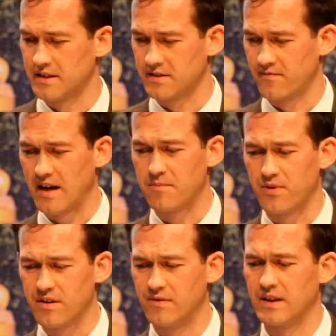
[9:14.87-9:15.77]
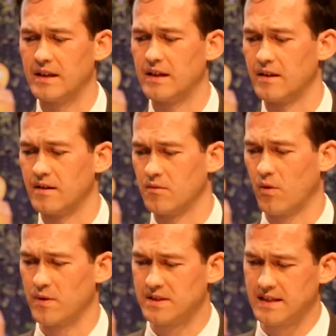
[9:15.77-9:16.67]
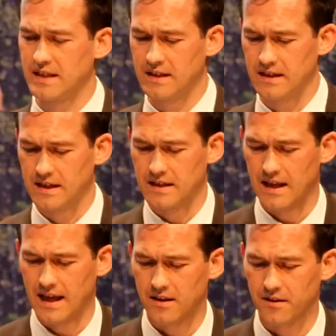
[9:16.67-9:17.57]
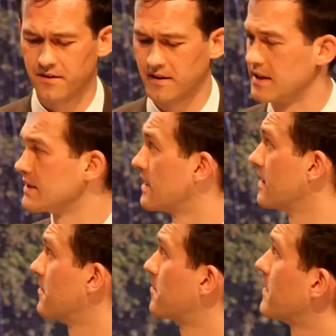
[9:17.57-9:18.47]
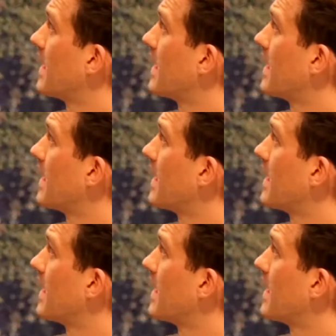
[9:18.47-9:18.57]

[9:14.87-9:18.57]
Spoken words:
And just very briefly here, what we see in health is that the